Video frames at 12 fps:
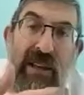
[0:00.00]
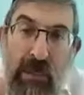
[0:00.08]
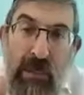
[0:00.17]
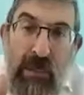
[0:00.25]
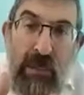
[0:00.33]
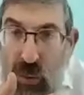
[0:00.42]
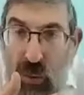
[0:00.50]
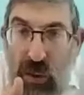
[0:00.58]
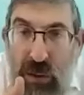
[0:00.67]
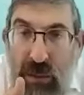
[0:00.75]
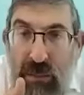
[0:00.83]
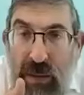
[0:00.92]

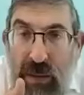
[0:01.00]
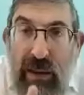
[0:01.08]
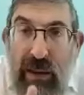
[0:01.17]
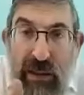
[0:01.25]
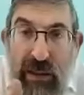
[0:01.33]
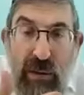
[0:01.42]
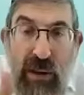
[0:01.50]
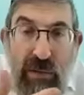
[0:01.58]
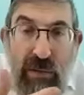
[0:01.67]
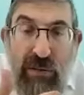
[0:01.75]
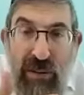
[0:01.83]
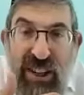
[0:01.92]
wood, and then you have the
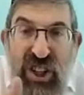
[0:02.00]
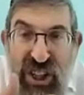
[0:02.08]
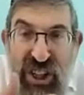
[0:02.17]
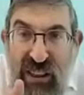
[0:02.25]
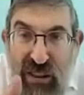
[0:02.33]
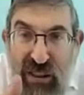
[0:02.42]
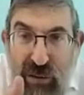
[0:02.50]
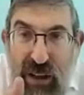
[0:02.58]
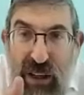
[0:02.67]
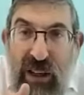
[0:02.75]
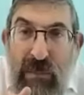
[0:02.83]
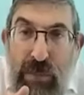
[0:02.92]
bottom base kibble that's
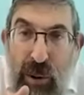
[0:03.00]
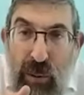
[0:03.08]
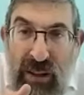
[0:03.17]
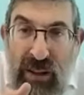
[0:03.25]
totally wood.